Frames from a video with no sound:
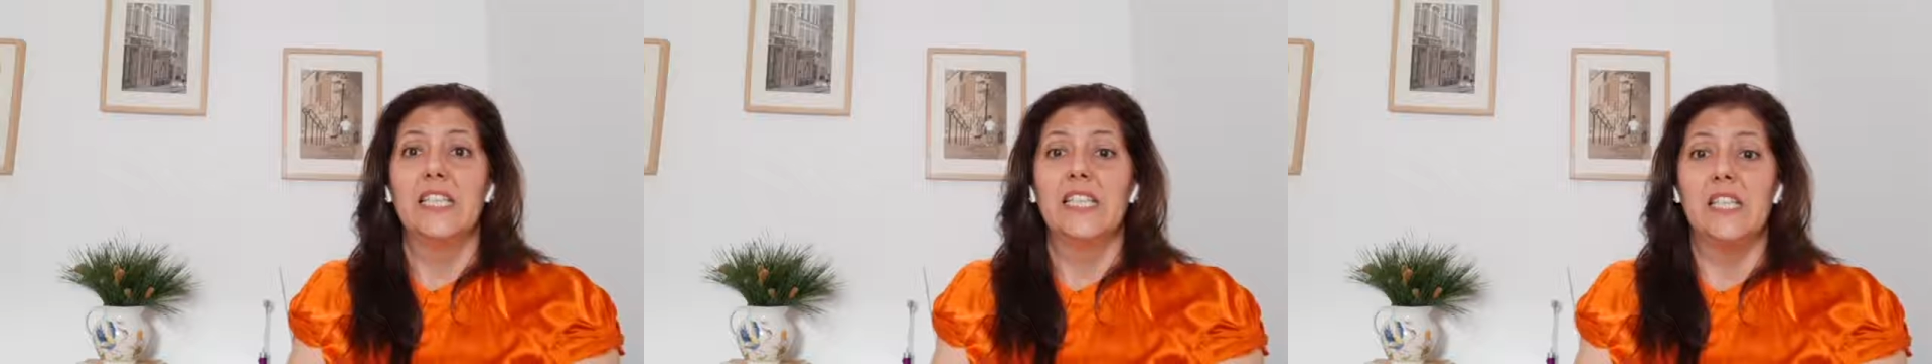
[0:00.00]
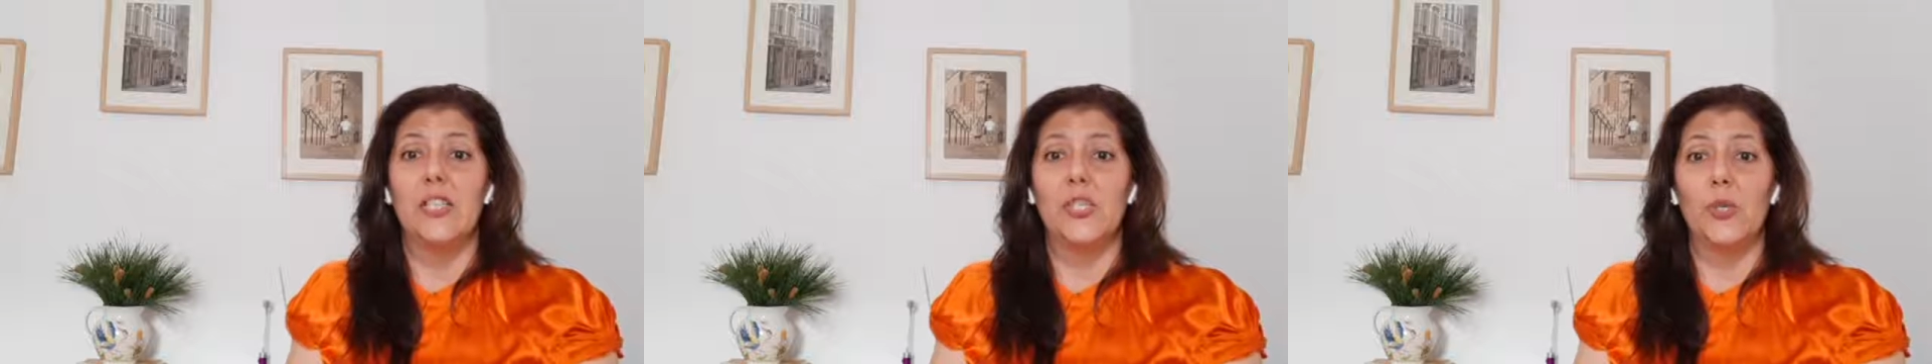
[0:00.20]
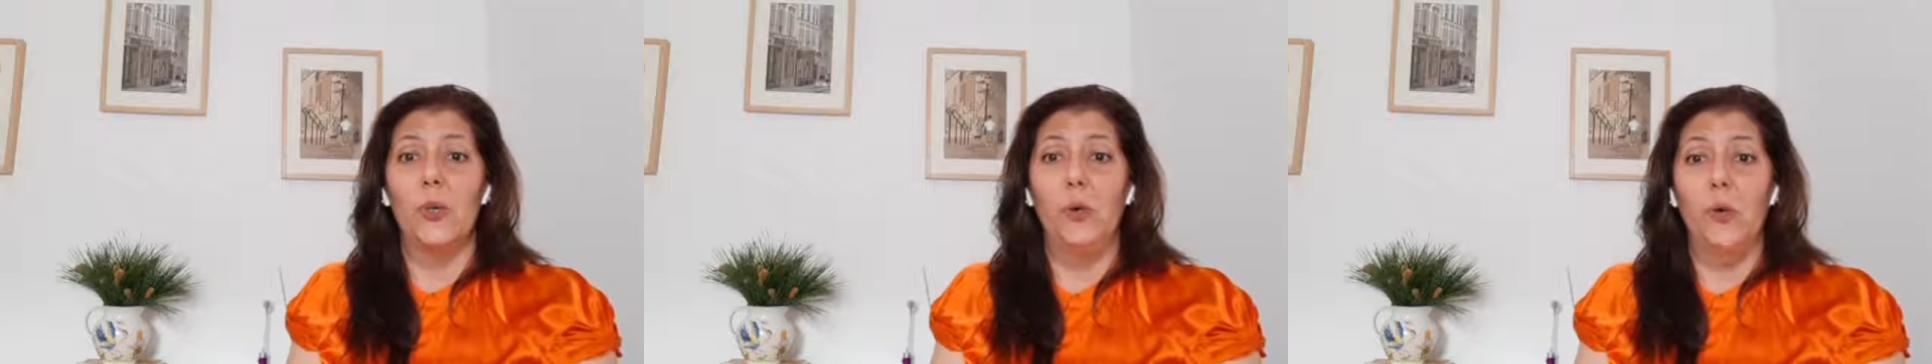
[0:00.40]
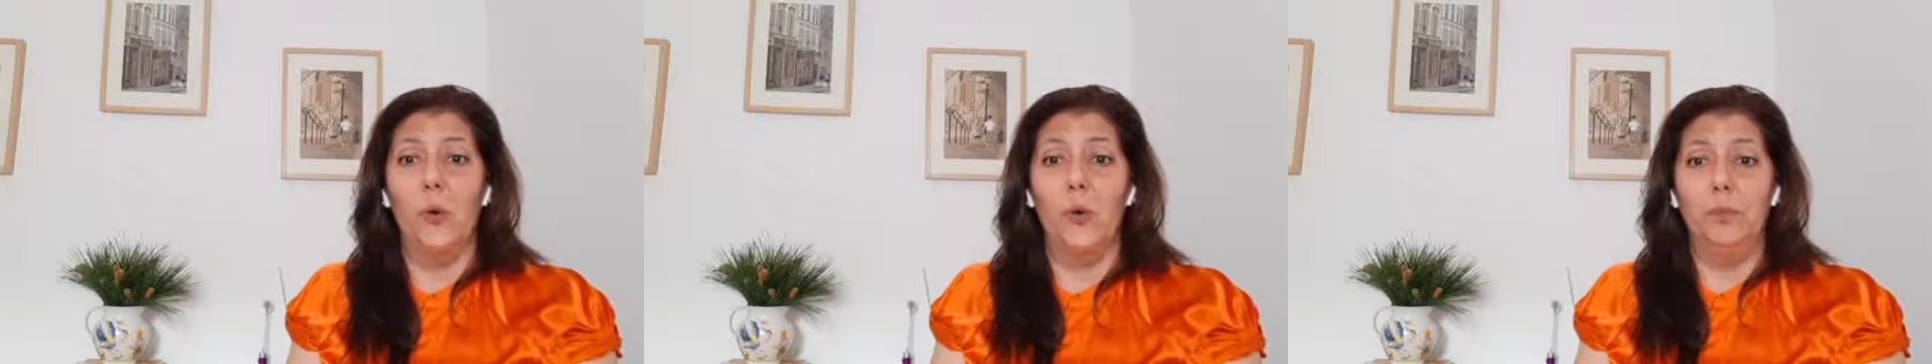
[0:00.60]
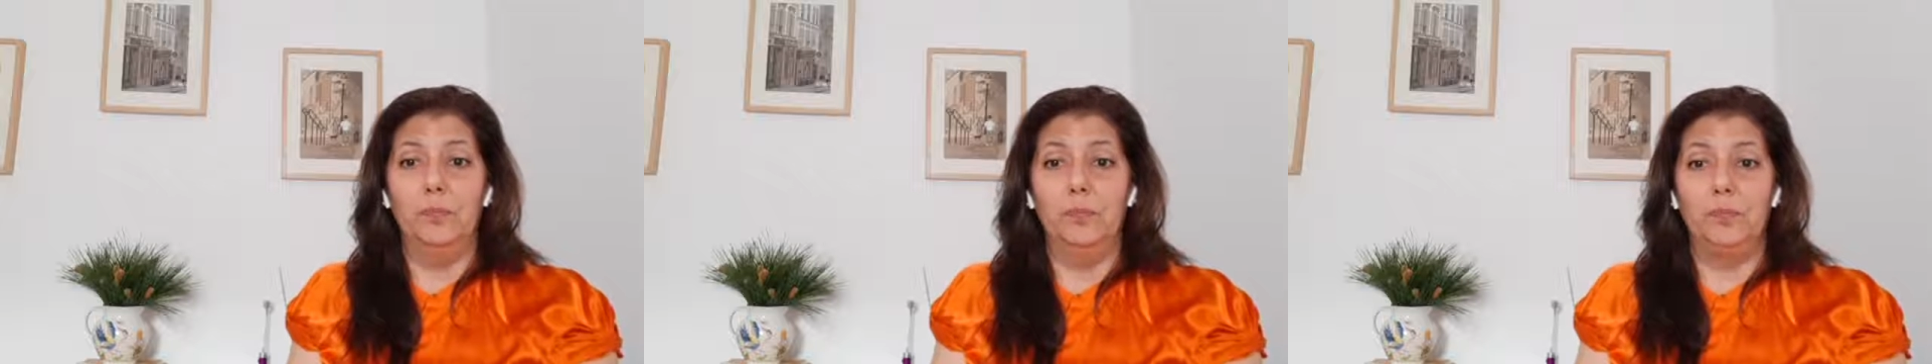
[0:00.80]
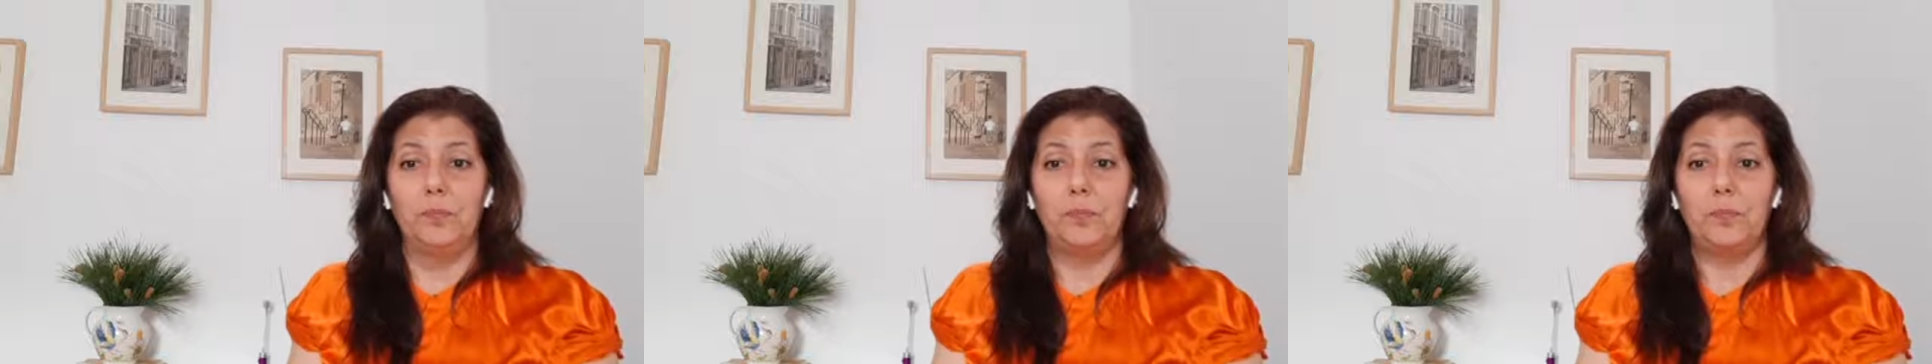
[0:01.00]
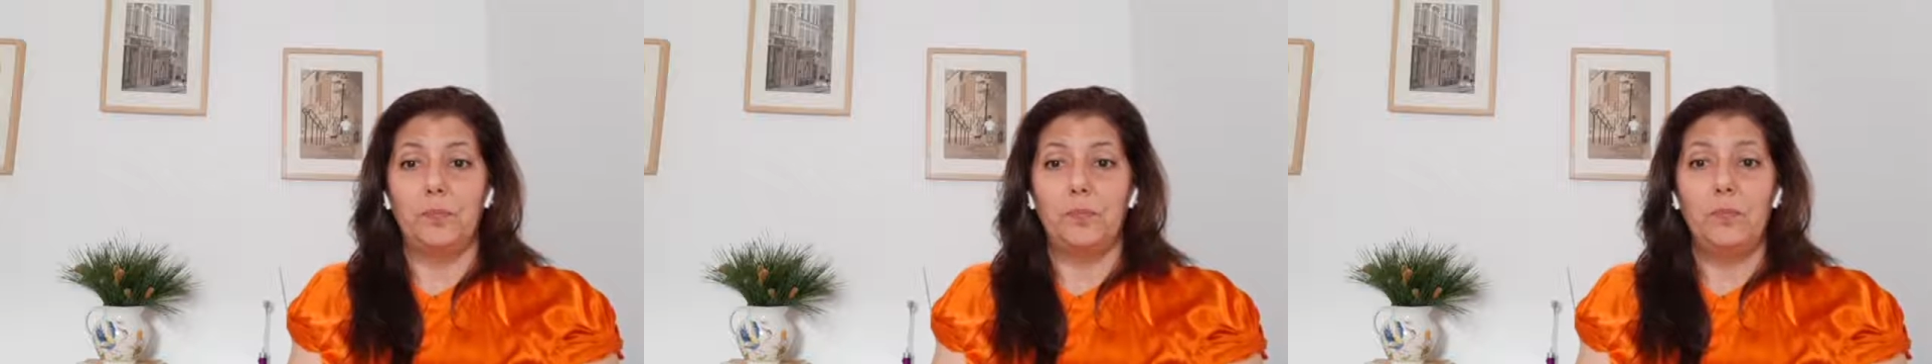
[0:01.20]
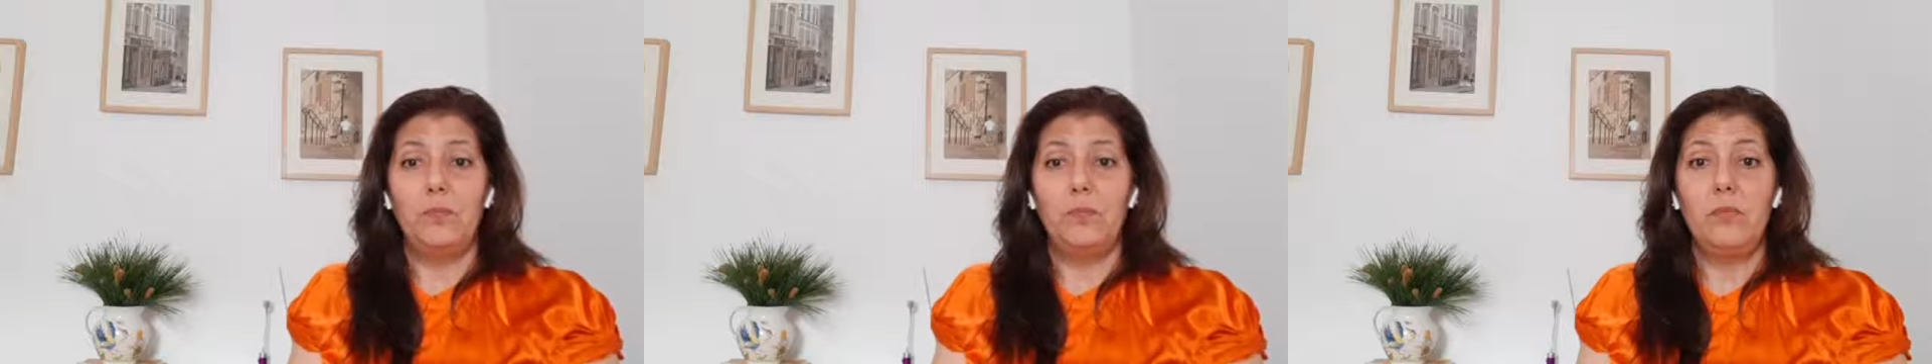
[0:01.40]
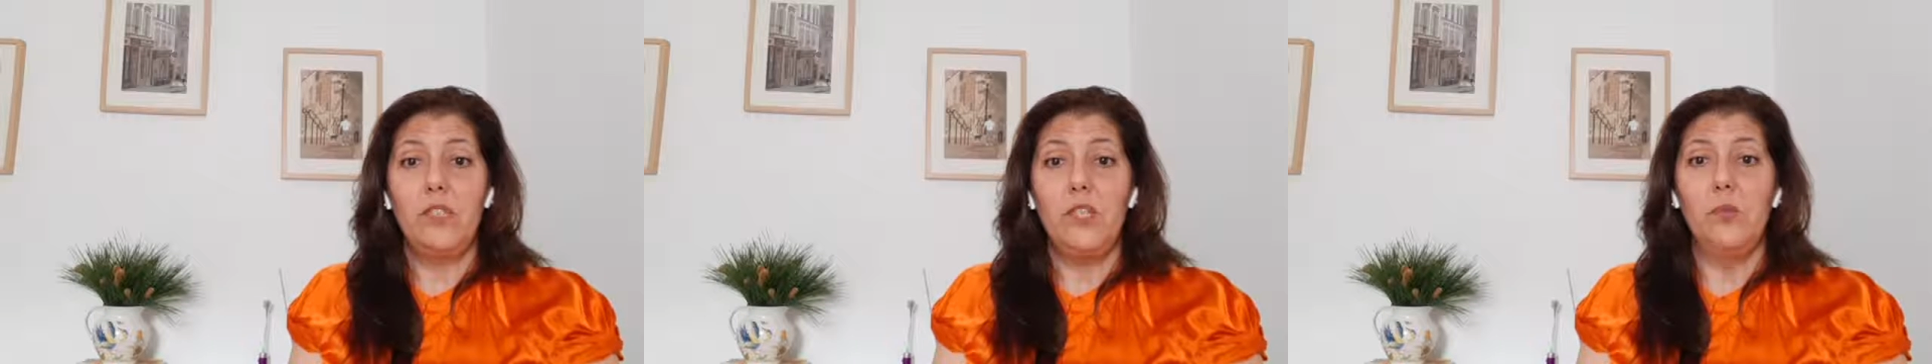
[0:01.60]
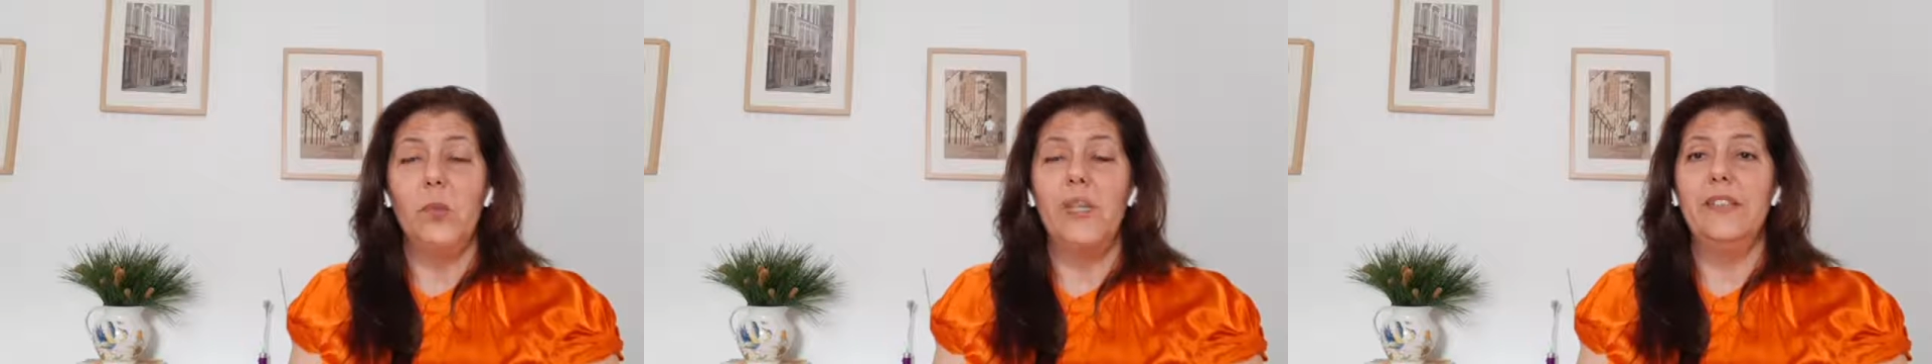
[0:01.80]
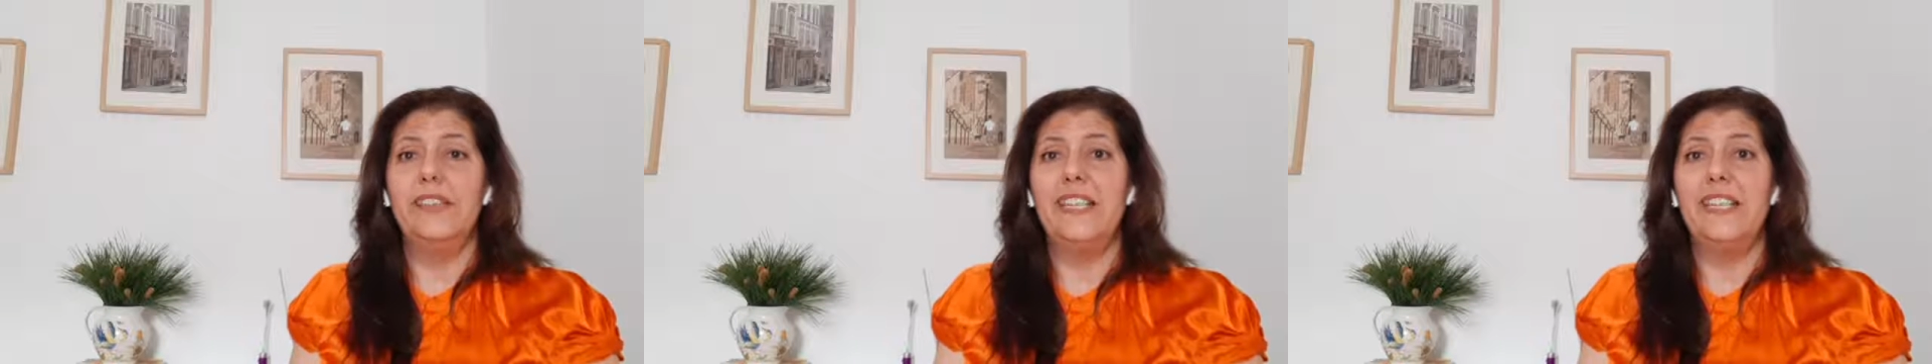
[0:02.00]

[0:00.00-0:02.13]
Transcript: So, well,